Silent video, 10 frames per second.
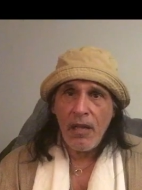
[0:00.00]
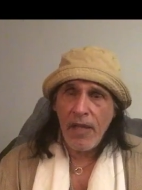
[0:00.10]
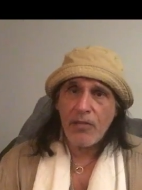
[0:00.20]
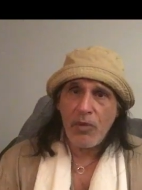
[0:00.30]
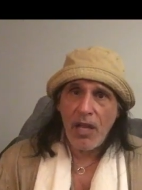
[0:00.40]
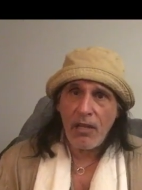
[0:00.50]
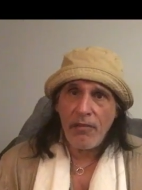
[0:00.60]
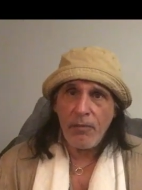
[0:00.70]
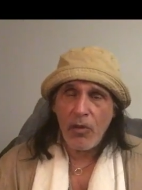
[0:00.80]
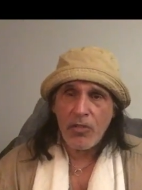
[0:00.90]
And that's what I
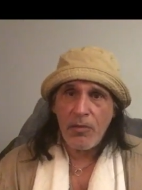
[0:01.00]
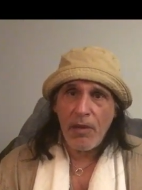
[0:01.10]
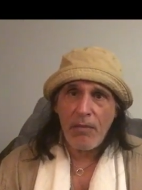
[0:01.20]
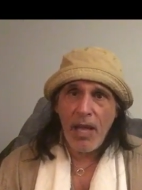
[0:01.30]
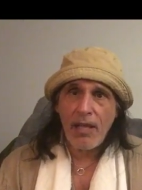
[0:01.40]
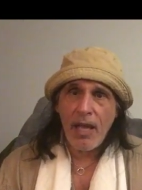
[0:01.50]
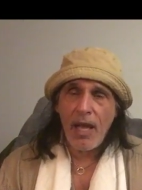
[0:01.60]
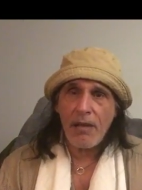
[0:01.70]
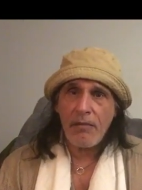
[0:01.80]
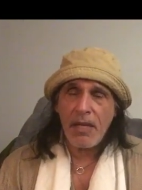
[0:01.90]
love most about my
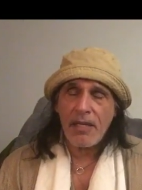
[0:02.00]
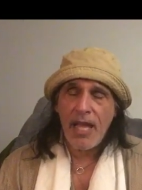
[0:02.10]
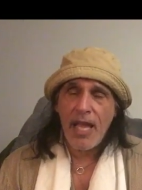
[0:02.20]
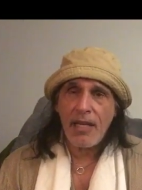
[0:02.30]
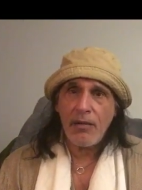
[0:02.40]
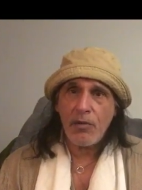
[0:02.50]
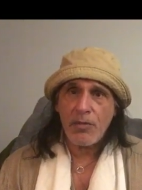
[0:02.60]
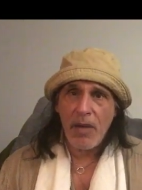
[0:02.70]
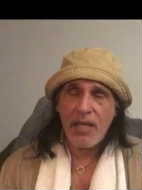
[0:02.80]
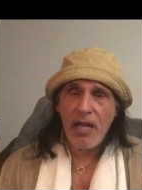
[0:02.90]
God, my daddy, who
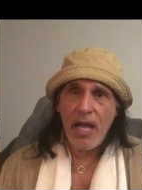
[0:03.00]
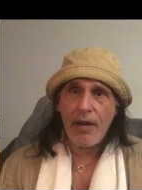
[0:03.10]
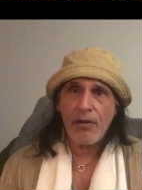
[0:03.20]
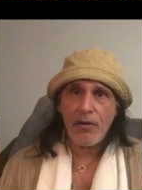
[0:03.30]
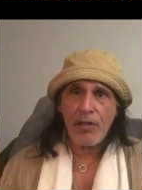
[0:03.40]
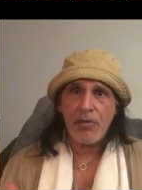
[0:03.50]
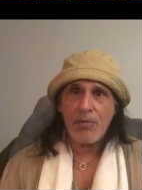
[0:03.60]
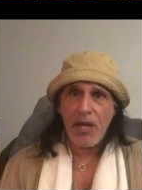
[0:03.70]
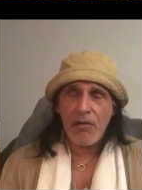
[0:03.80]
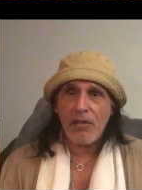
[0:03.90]
was my God on earth. He
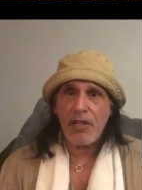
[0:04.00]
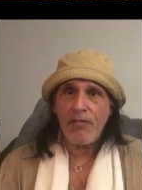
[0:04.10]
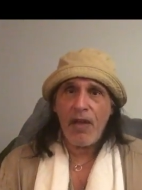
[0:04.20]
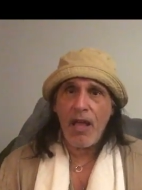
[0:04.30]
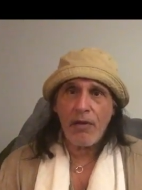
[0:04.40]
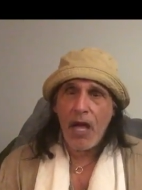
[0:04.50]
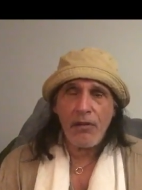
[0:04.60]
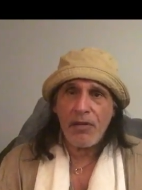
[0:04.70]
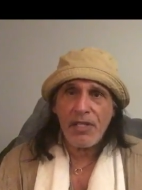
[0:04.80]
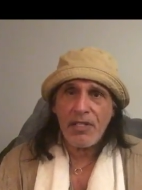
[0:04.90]
was my earthly father. I
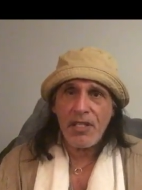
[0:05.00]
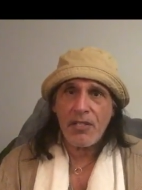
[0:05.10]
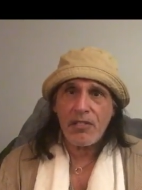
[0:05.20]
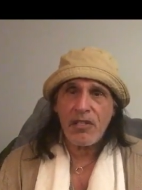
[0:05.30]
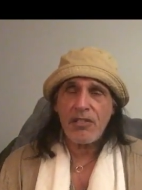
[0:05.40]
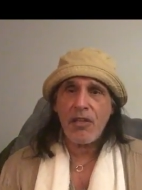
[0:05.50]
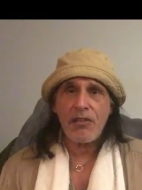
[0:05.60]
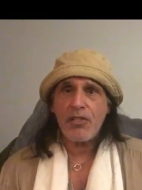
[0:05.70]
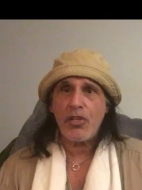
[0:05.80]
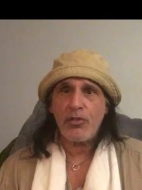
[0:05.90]
don't exist. His other
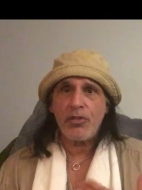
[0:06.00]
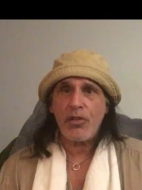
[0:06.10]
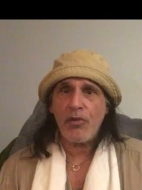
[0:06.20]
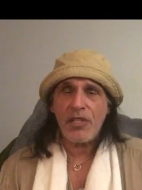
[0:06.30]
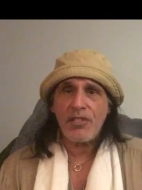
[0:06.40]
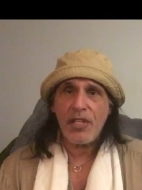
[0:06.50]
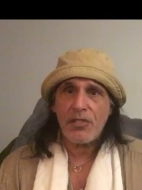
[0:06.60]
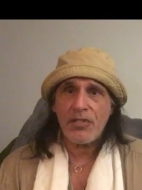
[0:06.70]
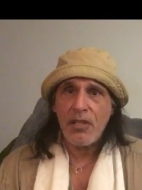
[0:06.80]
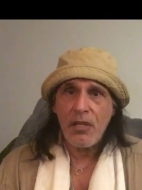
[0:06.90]
children don't
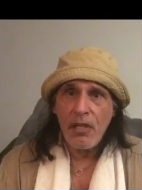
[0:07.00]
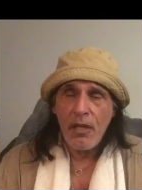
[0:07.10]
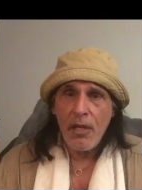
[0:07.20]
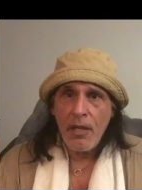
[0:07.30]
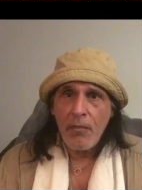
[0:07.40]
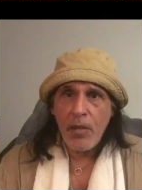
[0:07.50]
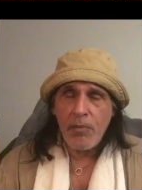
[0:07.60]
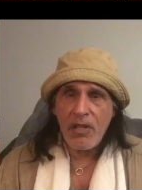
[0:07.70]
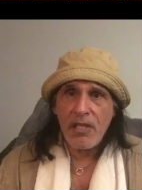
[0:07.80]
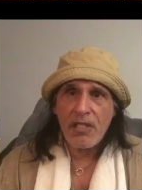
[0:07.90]
exist
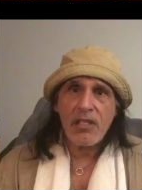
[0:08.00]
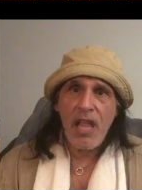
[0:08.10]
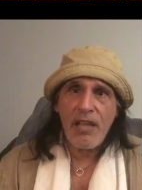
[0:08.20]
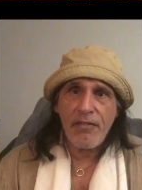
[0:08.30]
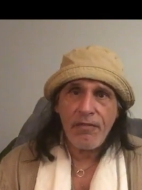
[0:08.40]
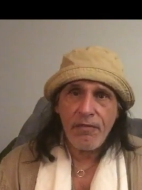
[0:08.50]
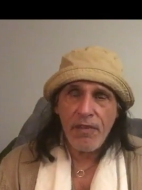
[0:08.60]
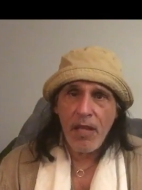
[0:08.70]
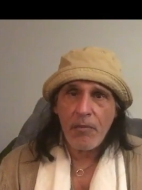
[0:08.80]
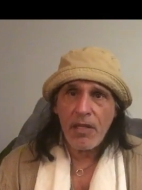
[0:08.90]
people in his life,
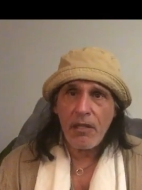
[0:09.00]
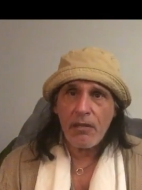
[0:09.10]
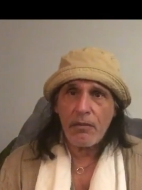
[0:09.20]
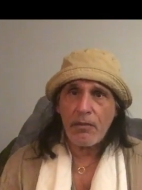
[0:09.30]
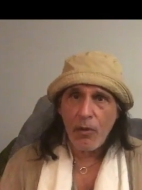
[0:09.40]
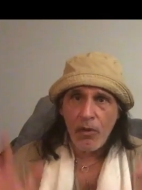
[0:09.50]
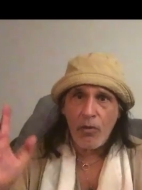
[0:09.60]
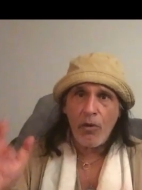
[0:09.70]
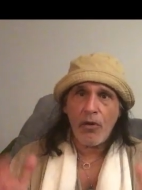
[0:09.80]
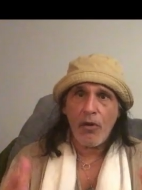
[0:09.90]
family, quote
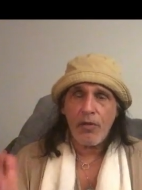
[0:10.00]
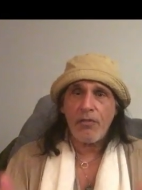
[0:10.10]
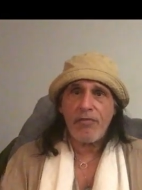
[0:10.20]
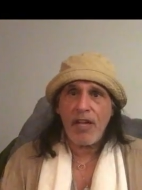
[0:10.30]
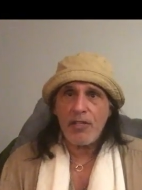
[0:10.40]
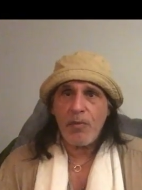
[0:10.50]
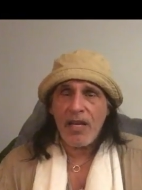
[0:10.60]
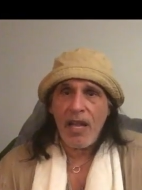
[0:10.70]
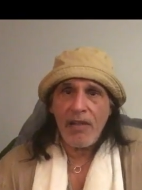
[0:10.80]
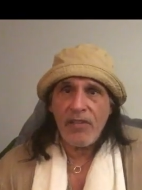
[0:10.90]
unquote, or other friends might
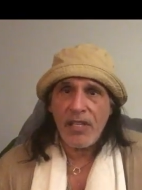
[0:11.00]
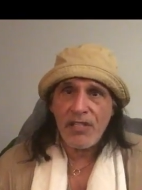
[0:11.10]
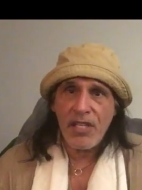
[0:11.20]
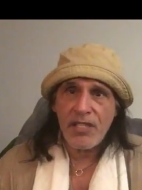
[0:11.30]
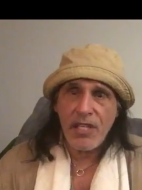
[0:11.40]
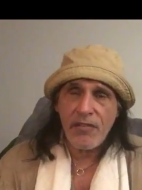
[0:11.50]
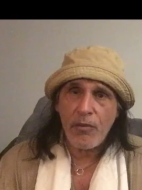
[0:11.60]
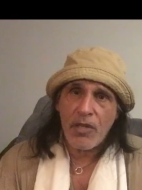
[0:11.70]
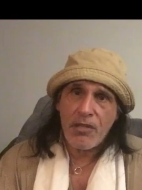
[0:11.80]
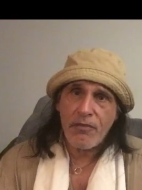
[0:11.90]
not even exist if it
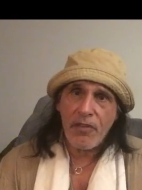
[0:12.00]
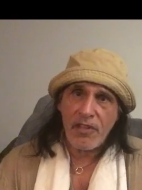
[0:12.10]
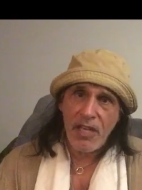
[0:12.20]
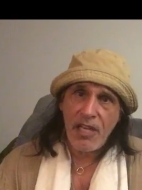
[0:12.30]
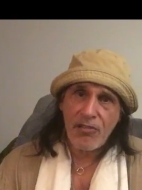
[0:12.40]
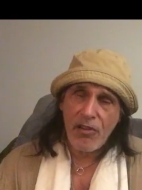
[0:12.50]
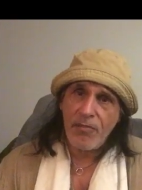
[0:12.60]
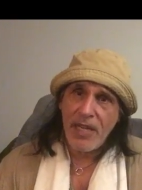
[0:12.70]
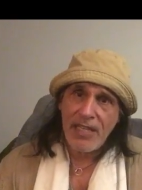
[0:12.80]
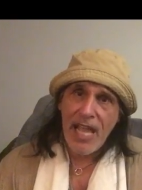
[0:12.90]
wasn't for the nature of
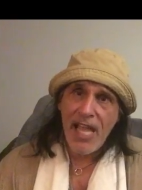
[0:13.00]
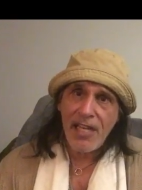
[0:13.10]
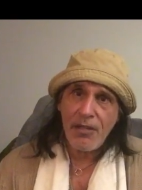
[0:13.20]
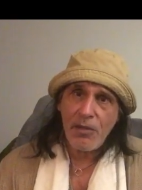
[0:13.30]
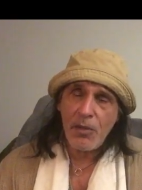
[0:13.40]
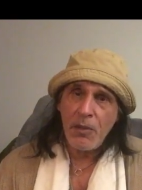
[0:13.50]
my daddy, who,